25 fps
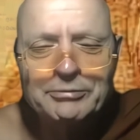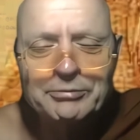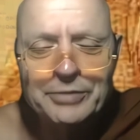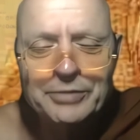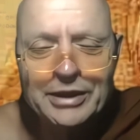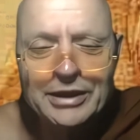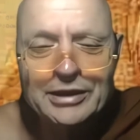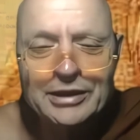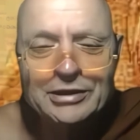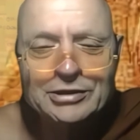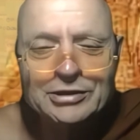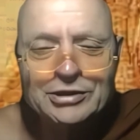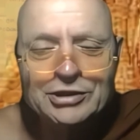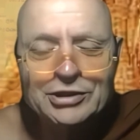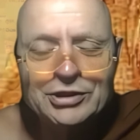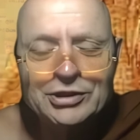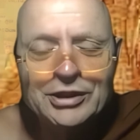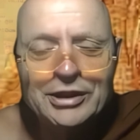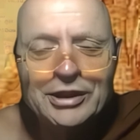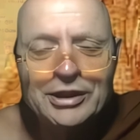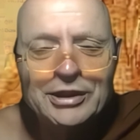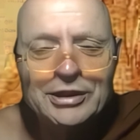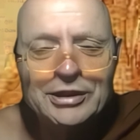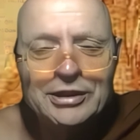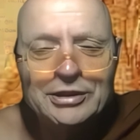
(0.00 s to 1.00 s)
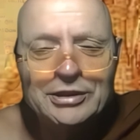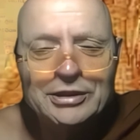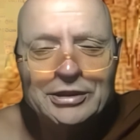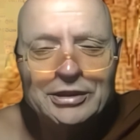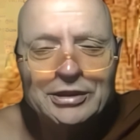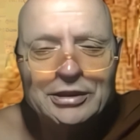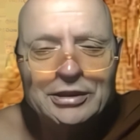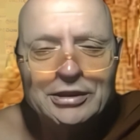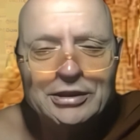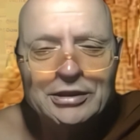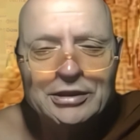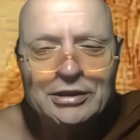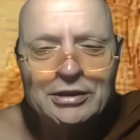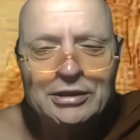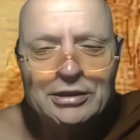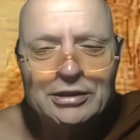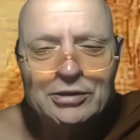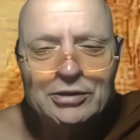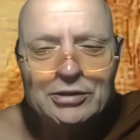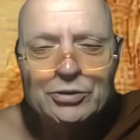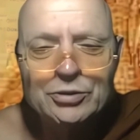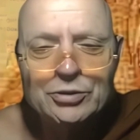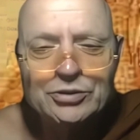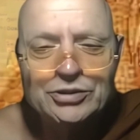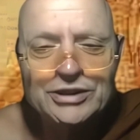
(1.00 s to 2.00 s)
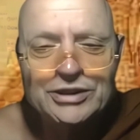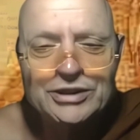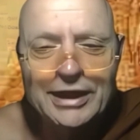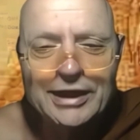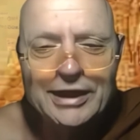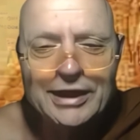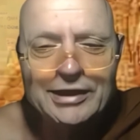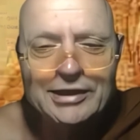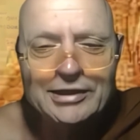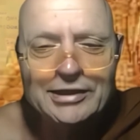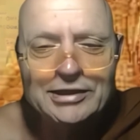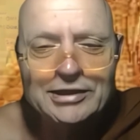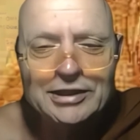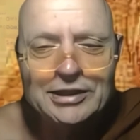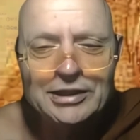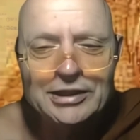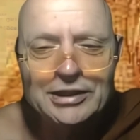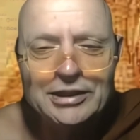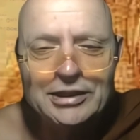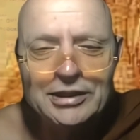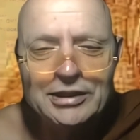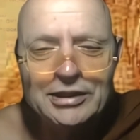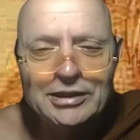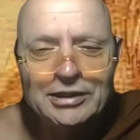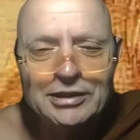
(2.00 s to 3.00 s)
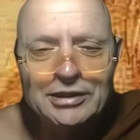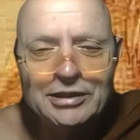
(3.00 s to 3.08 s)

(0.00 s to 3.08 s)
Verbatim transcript: and penetrate causality,